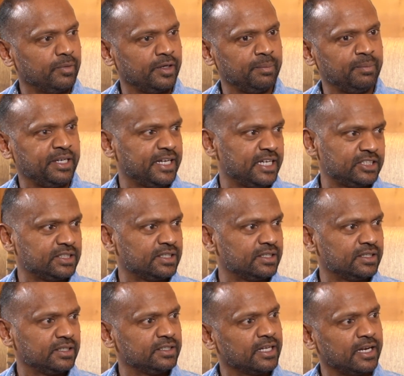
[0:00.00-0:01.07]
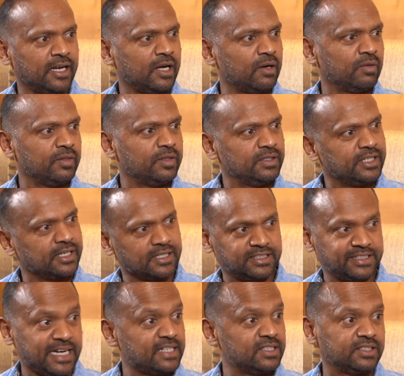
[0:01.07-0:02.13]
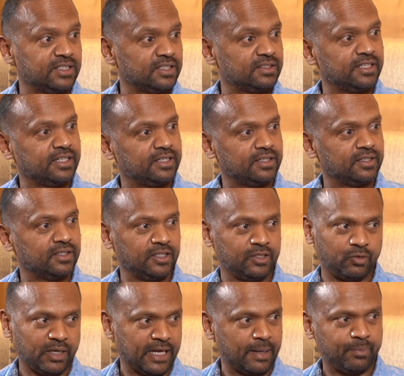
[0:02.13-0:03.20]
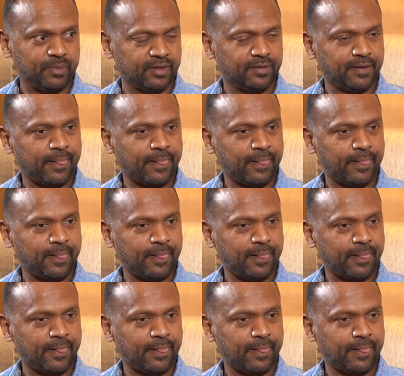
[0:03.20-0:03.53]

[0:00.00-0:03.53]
imitation, there are chances that it will happen.